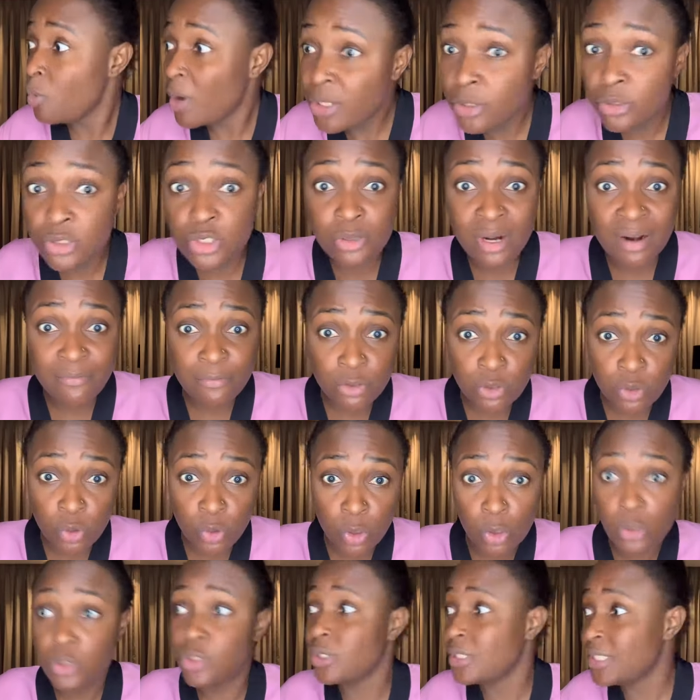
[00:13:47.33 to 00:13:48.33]
When you travel
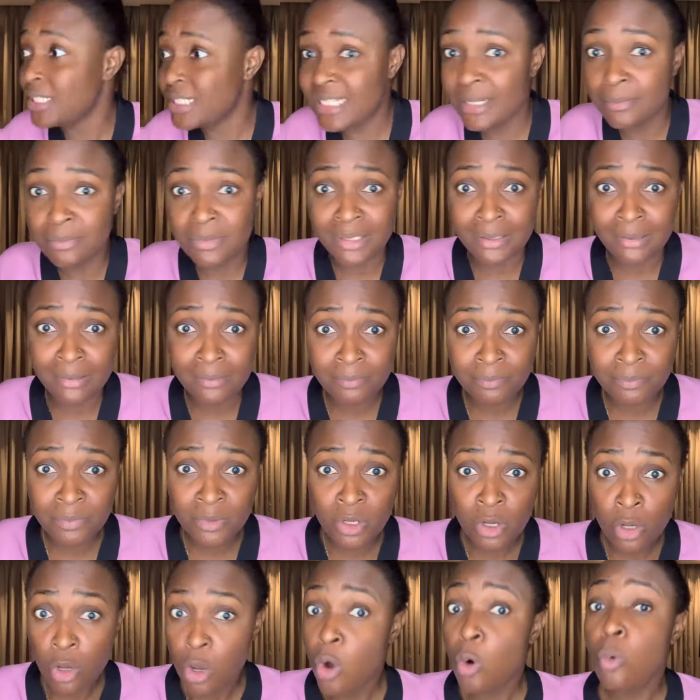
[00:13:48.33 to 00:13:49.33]
to London, the same thing.
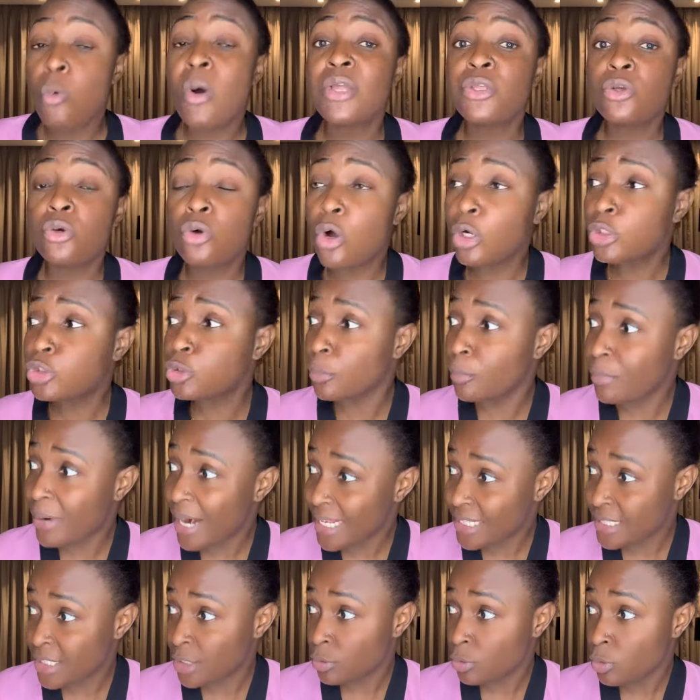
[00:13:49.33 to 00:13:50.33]
When you go to
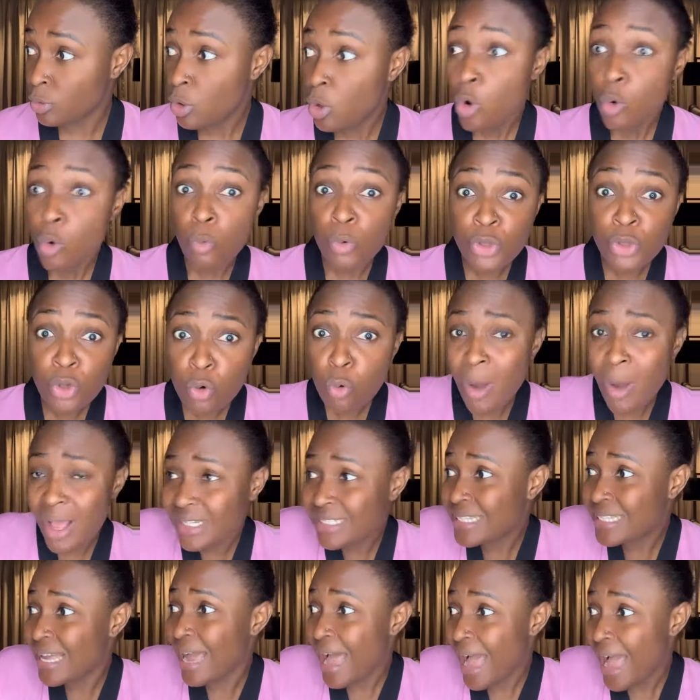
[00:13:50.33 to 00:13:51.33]
Brazil, will you go
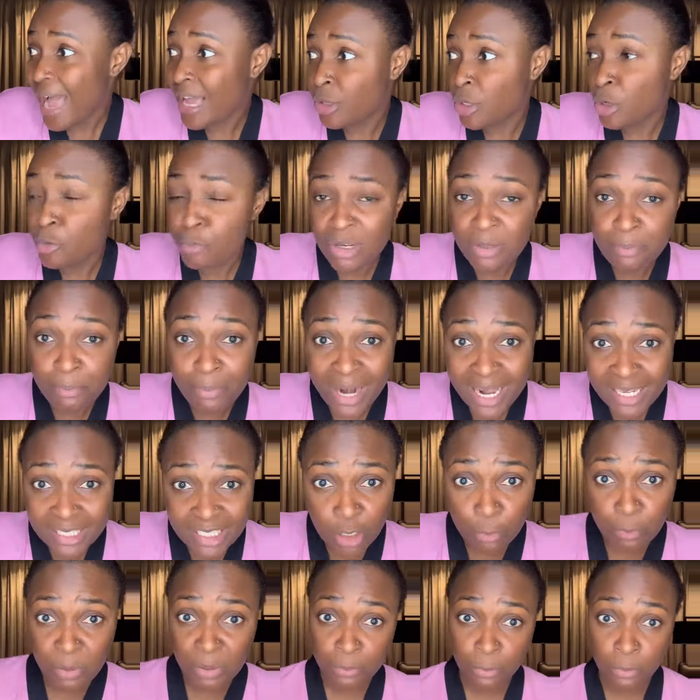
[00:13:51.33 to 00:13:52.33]
and start arguing with
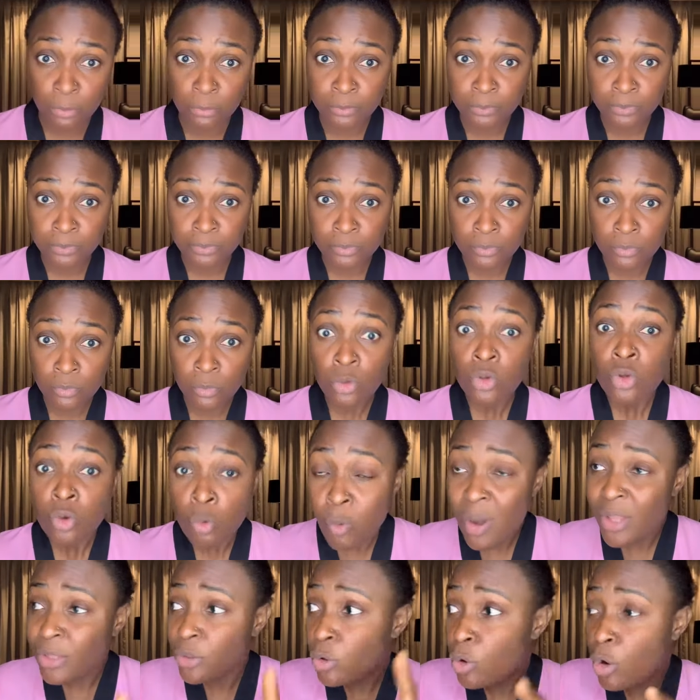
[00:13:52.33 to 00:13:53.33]
Brazil people?
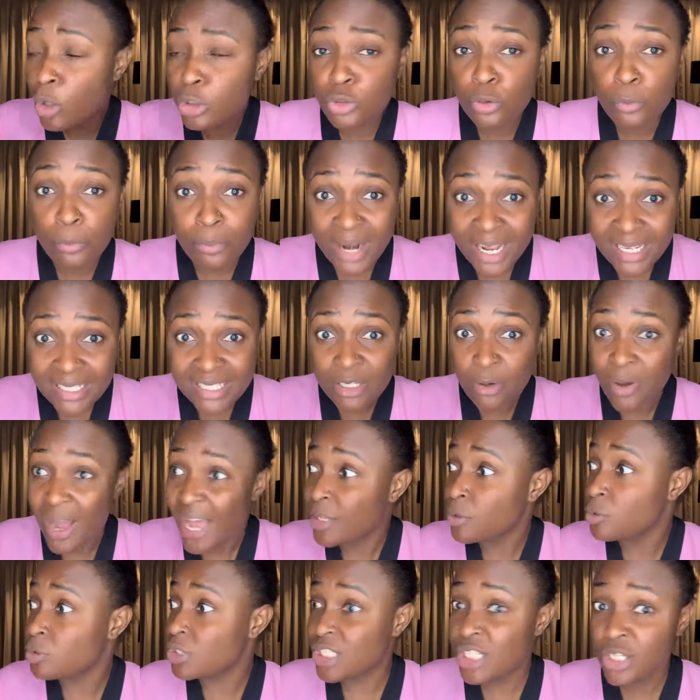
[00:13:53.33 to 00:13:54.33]
When you go to
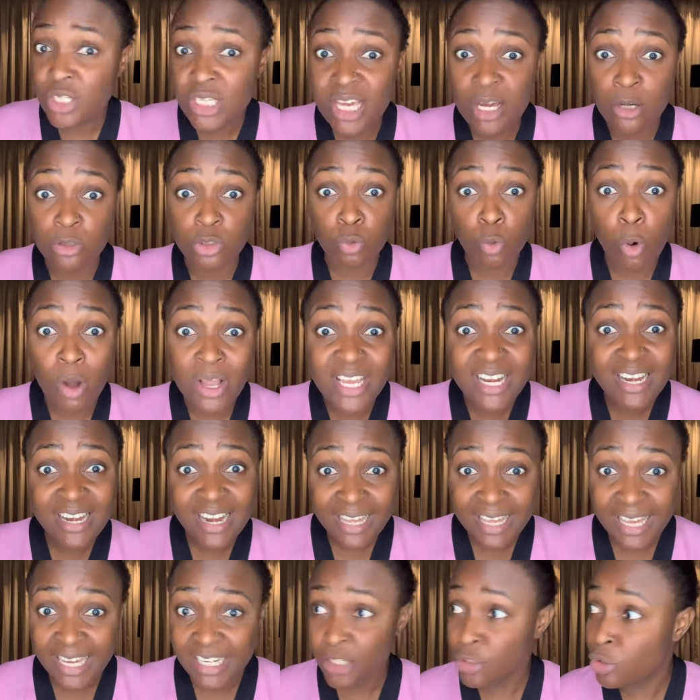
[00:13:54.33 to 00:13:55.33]
Brazil and you see girls
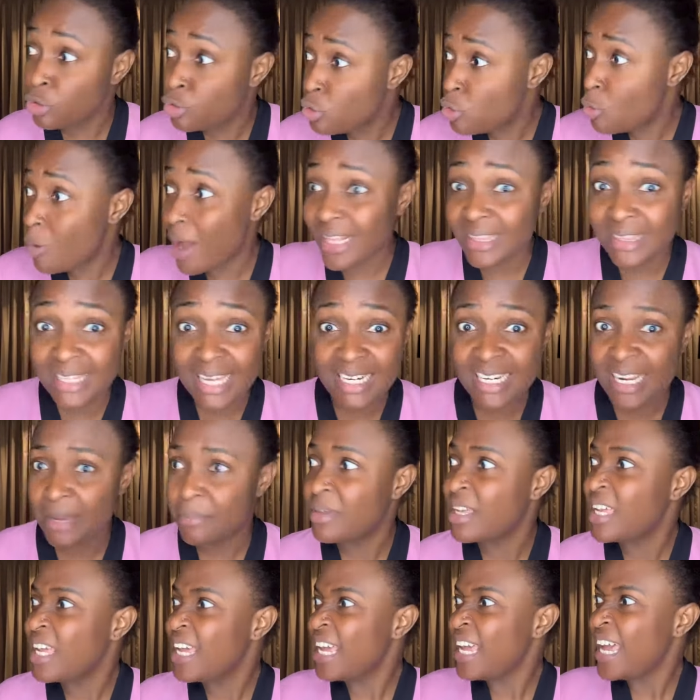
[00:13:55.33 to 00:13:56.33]
walking naked, do you go and tell
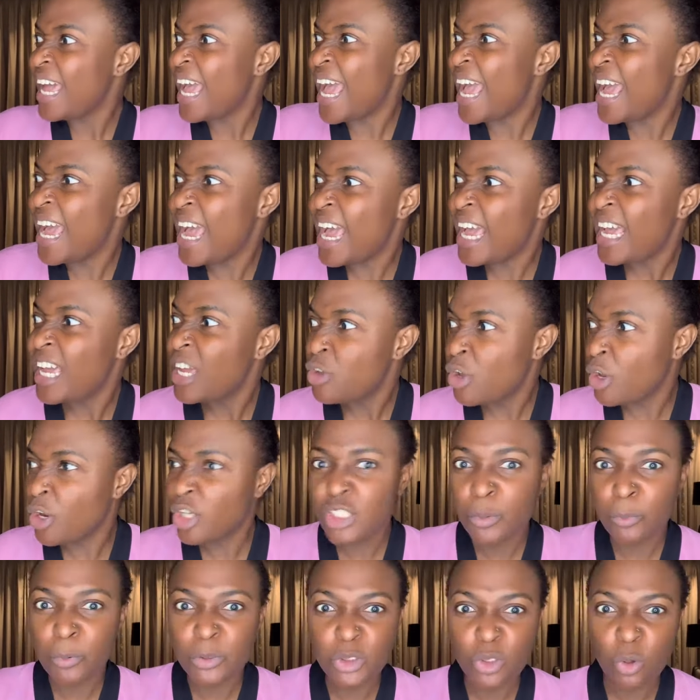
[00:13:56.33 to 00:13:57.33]
them, you're
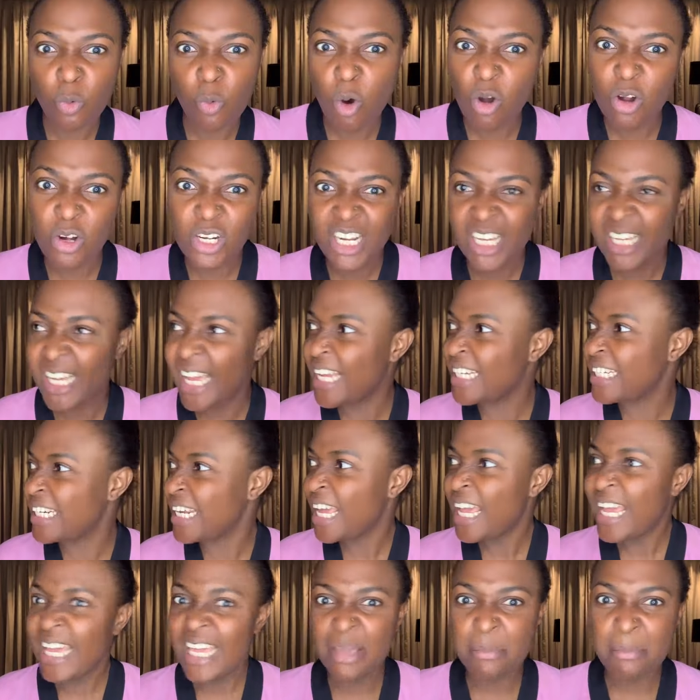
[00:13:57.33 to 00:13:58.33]
not supposed to walk
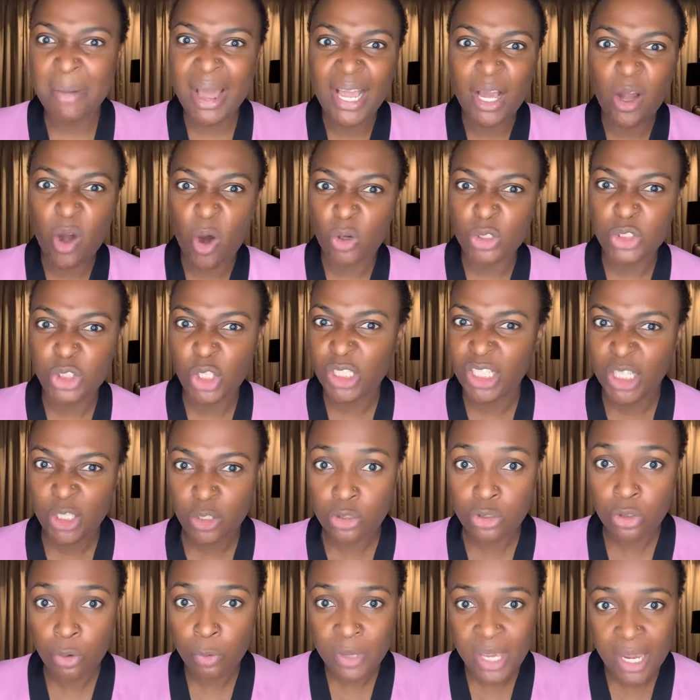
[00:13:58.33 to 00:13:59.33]
naked? In my culture, they
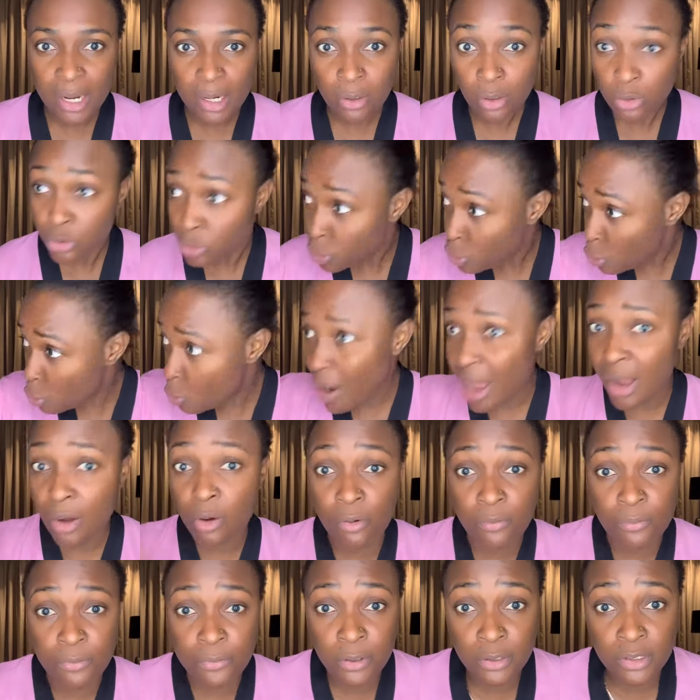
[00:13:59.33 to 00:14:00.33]
used to wear clothes. Do you go
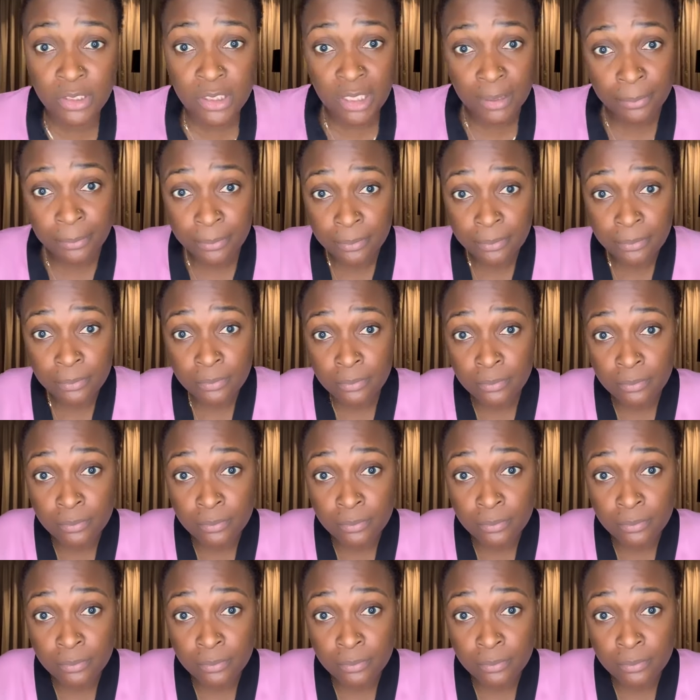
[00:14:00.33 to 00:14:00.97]
and confront them?